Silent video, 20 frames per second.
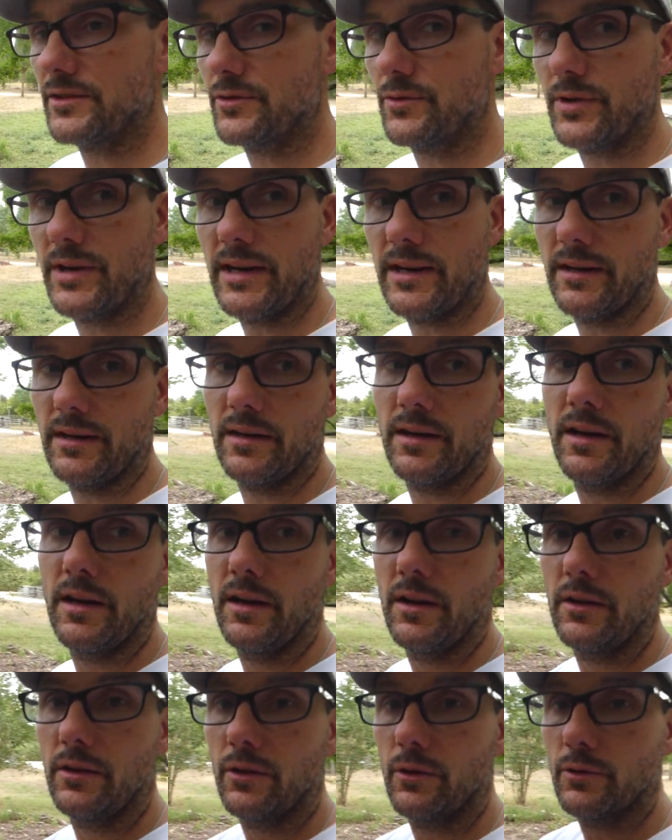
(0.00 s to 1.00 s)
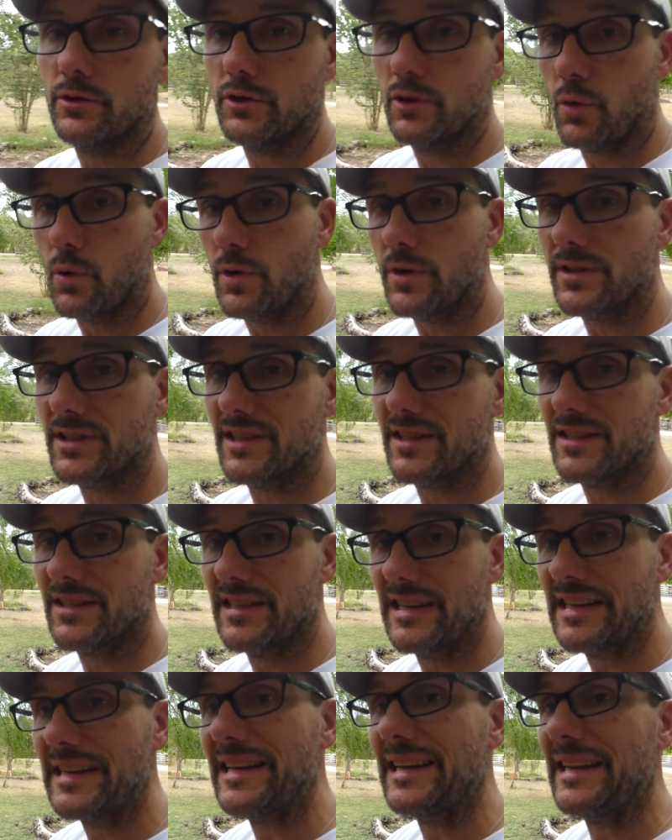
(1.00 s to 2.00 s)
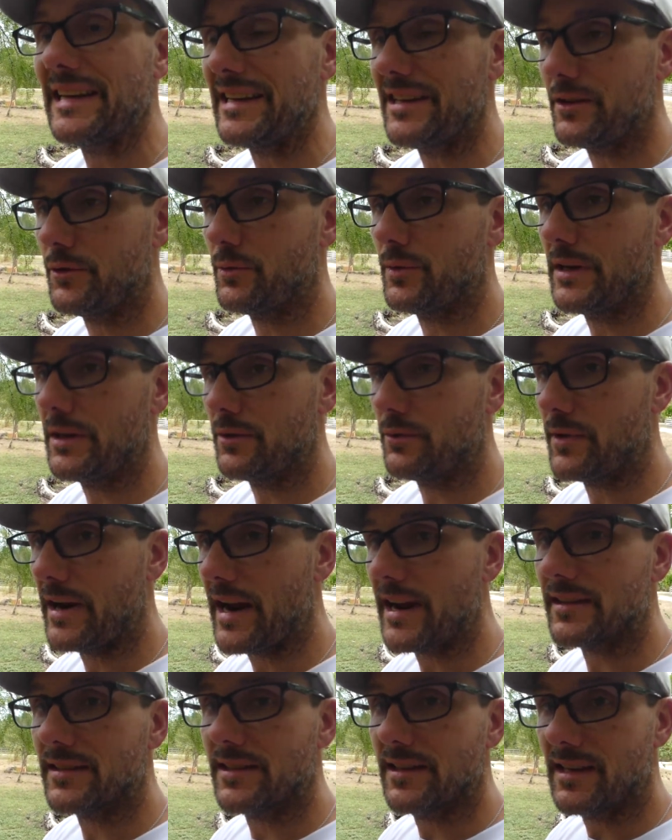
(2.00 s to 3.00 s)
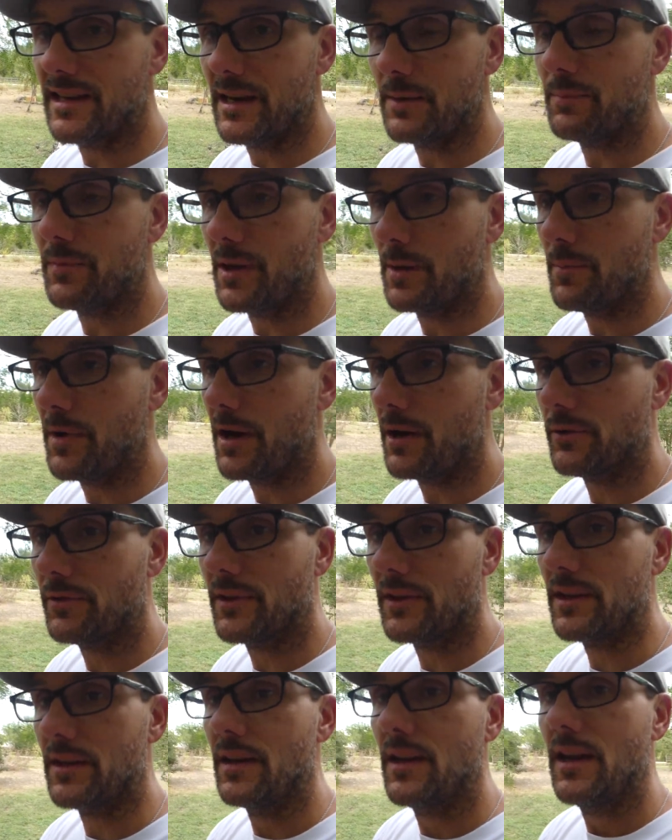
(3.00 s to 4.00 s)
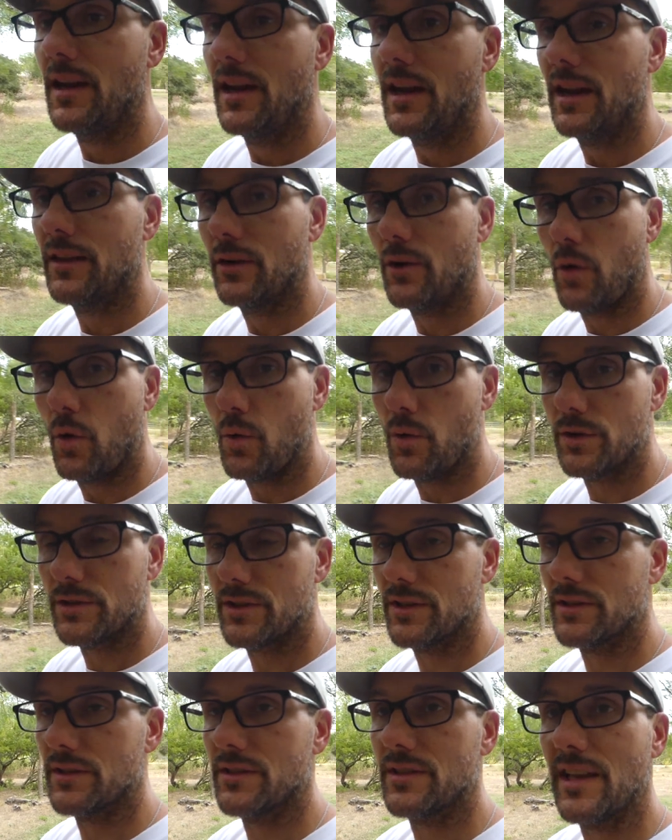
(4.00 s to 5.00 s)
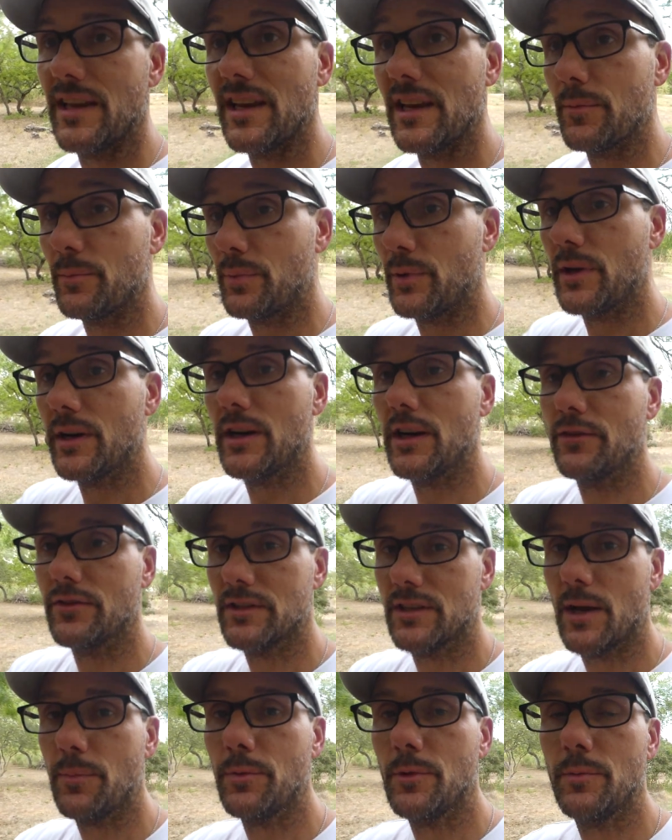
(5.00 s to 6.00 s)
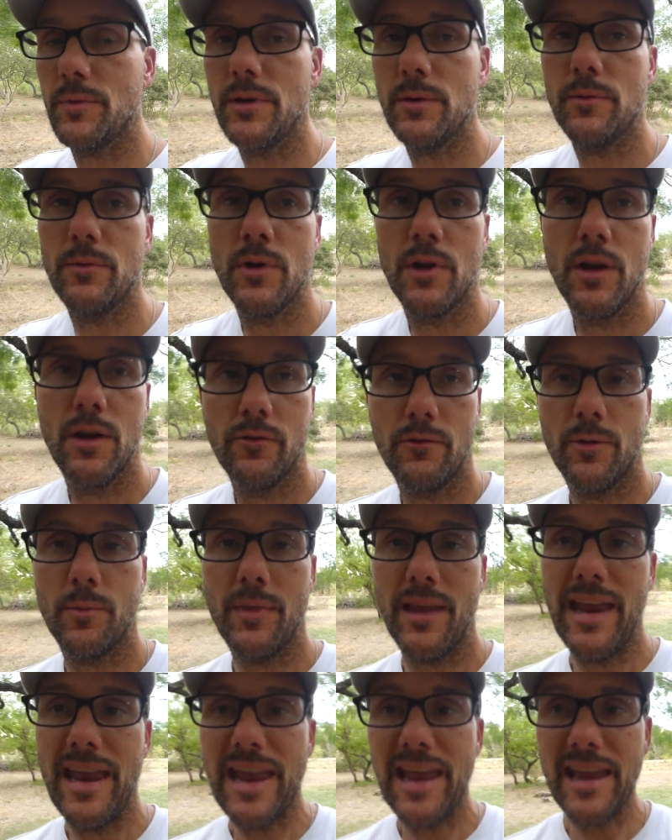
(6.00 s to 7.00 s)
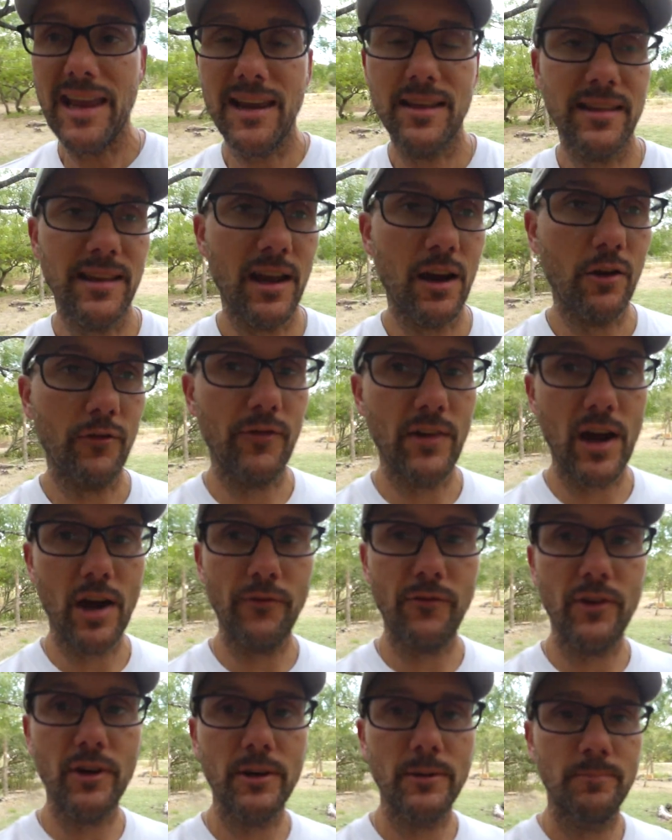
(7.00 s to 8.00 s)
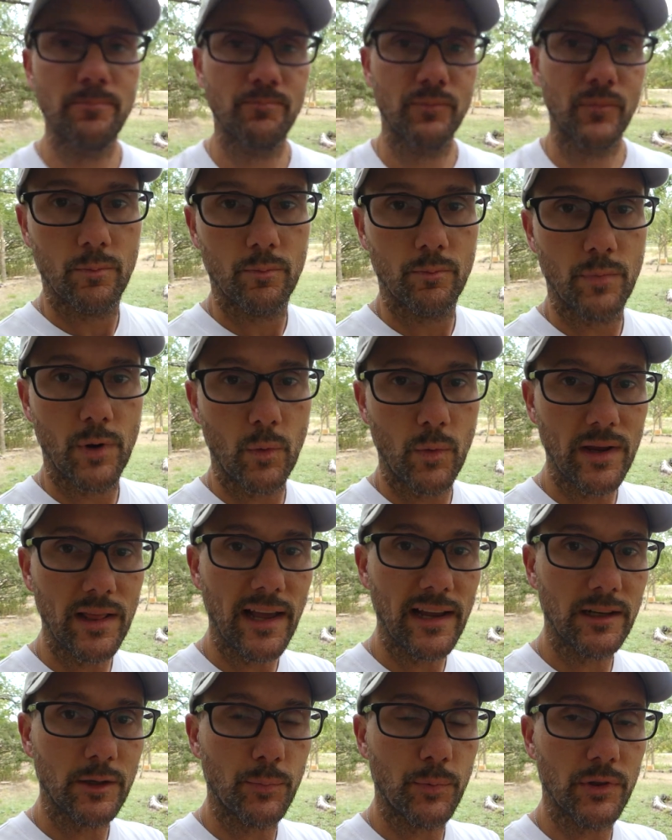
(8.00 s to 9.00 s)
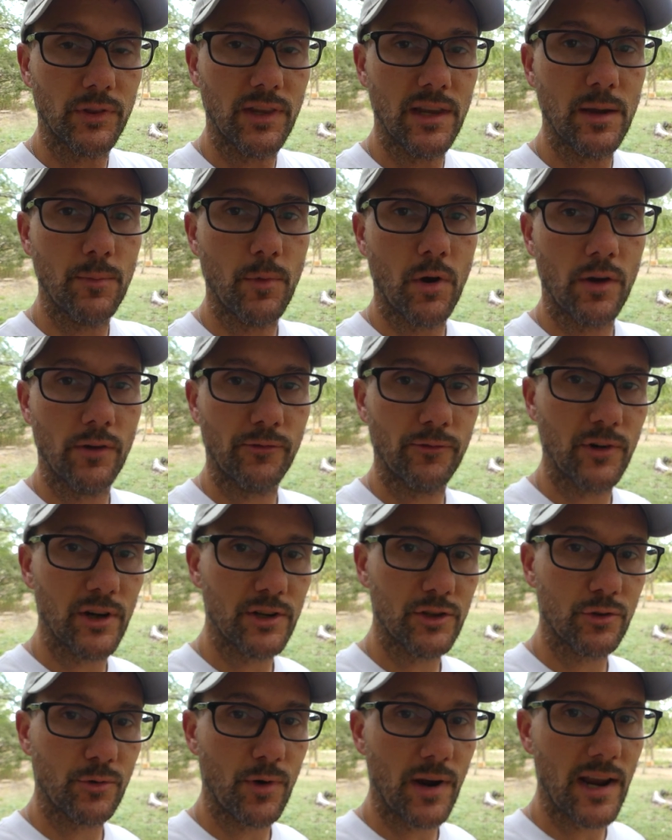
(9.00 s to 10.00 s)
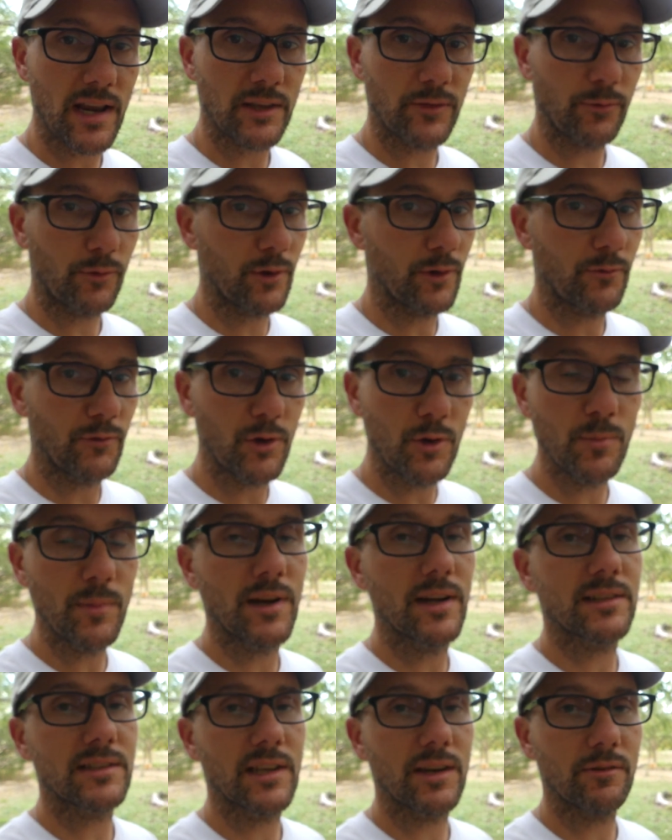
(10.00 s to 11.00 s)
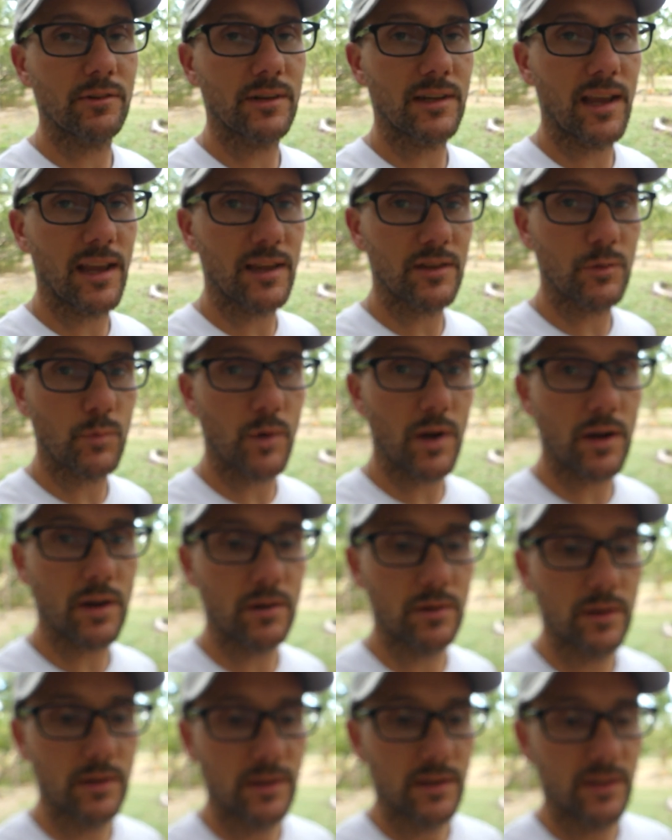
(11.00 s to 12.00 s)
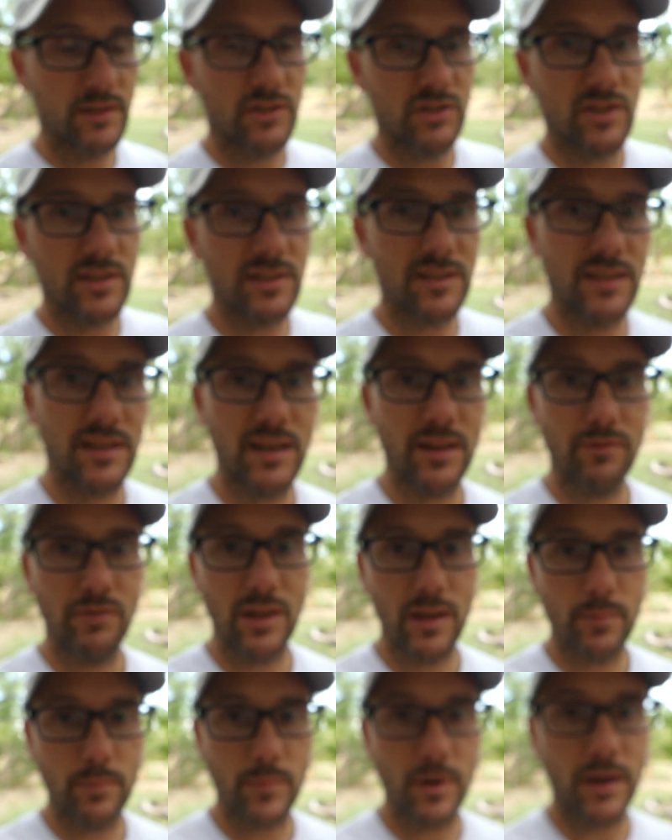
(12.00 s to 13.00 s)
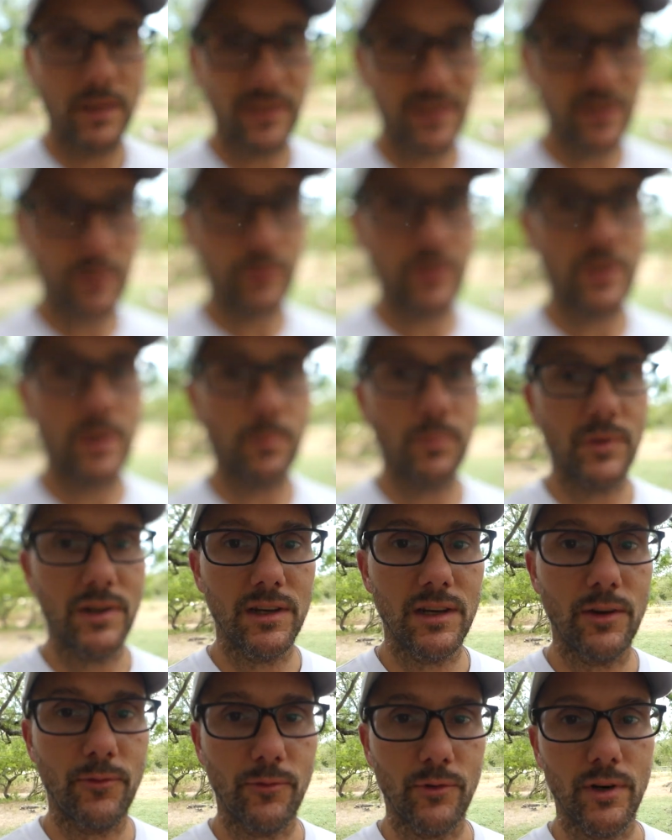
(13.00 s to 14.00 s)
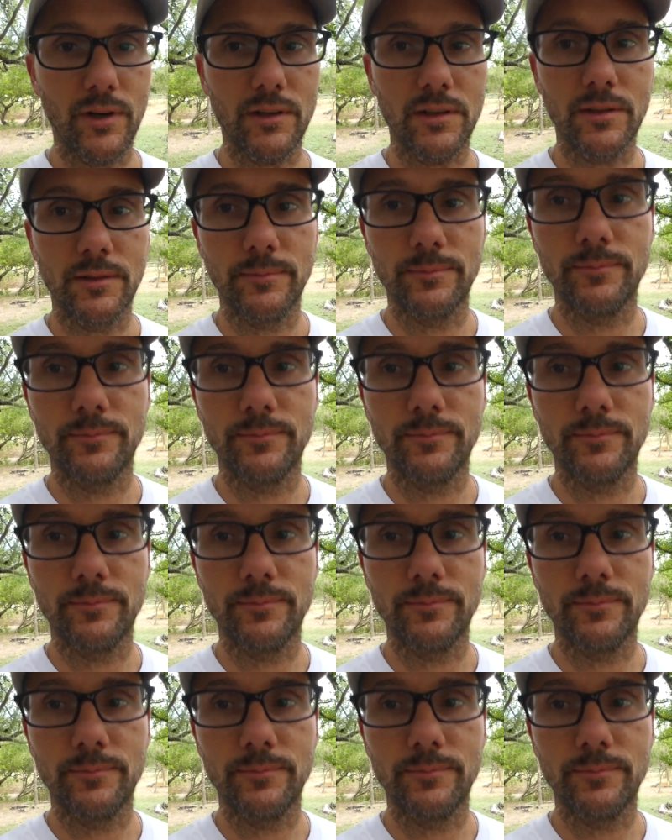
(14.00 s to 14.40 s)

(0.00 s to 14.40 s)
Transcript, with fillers: green. Those tortoises need to eat green grass to keep them healthy. And the horses, they get plenty of supplement from the hay and the alfalfa, but we like to put them on fresh grass for a few minutes every day as well, just to give them a little something different.